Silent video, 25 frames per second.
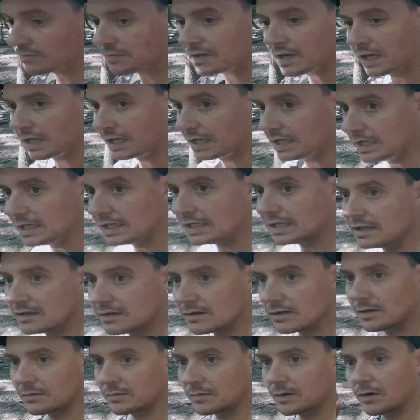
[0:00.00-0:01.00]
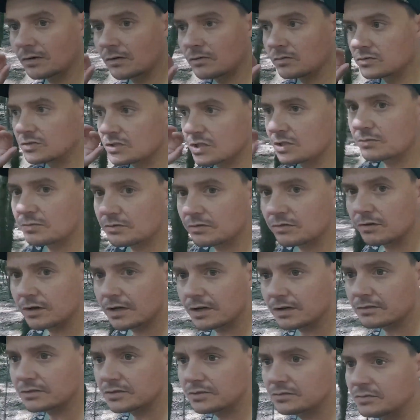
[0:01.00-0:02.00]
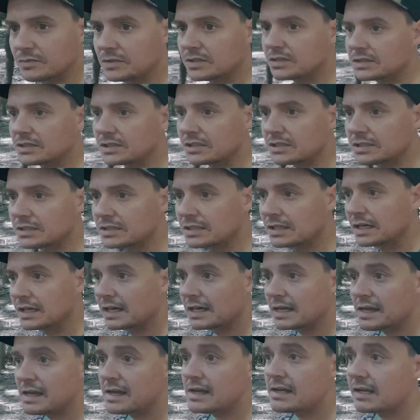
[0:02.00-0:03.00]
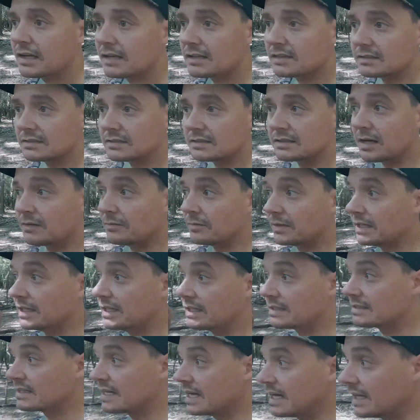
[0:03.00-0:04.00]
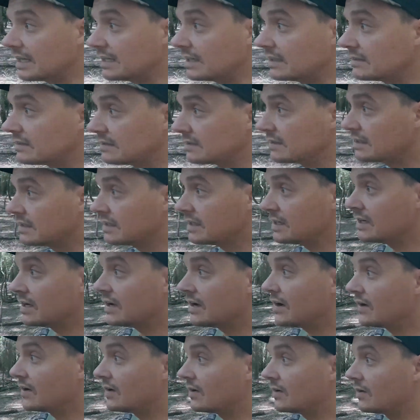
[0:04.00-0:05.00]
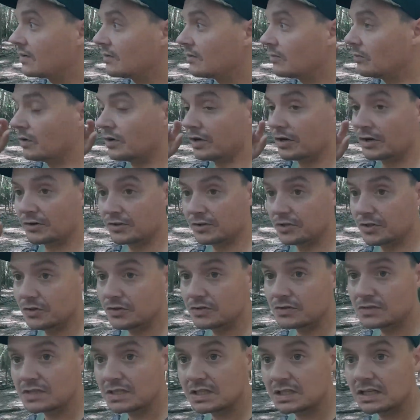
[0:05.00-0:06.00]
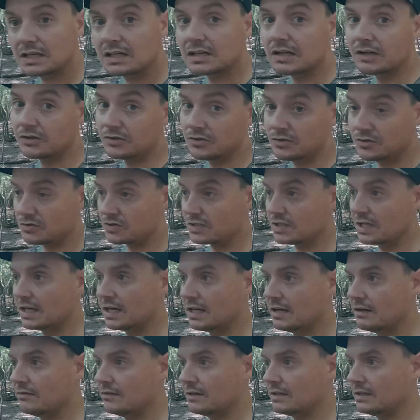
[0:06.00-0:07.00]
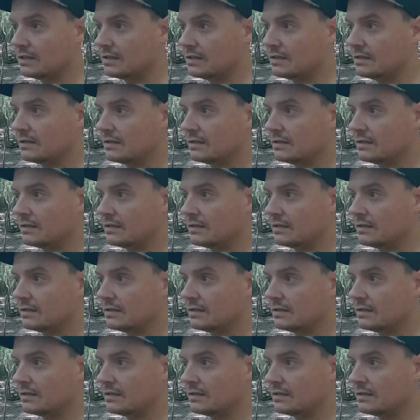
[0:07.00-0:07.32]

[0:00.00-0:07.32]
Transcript: up, and get out. I'm not going to stomp around too much, because, this island, when they're using it heavy.